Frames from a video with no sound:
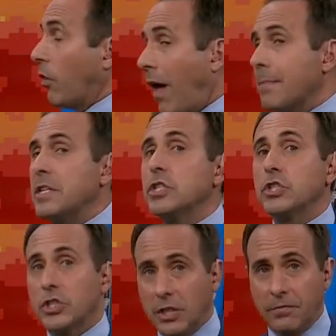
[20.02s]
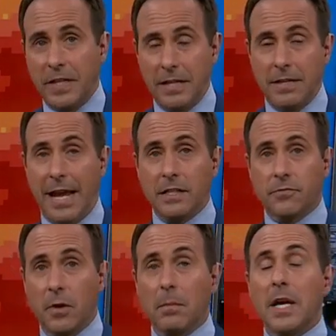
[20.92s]
Climate Shift Index
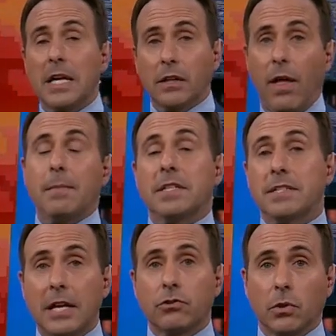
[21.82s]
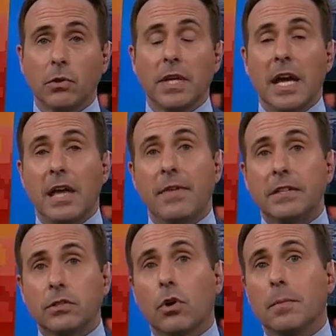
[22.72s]
from Climate Central, and
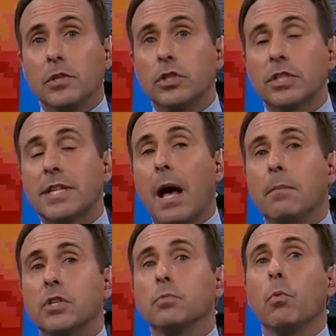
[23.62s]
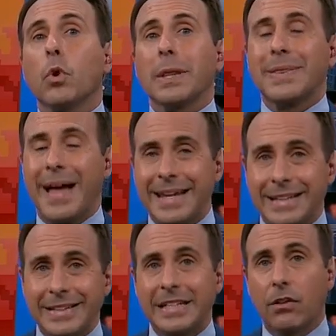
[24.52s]
they determine just how much more
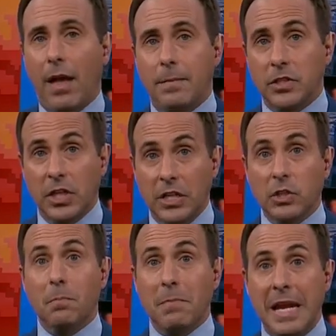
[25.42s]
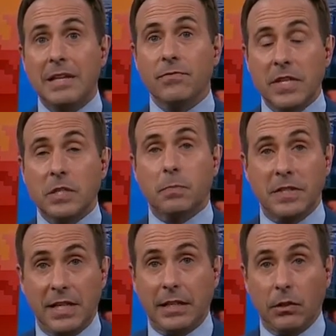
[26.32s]
likely climate change made these
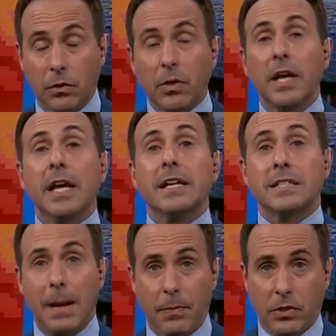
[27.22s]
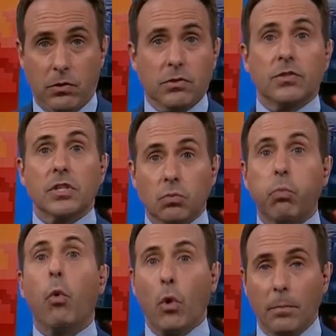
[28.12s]
particular temperatures, this
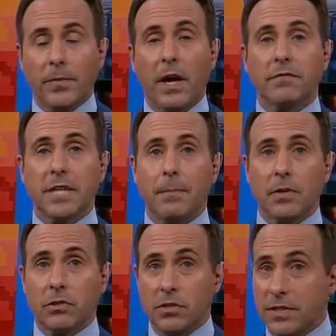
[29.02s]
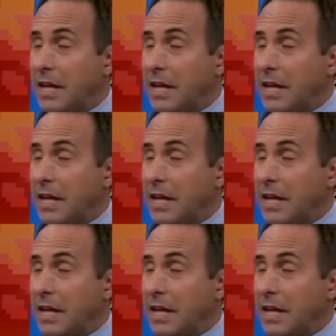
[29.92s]
warmth of temperatures.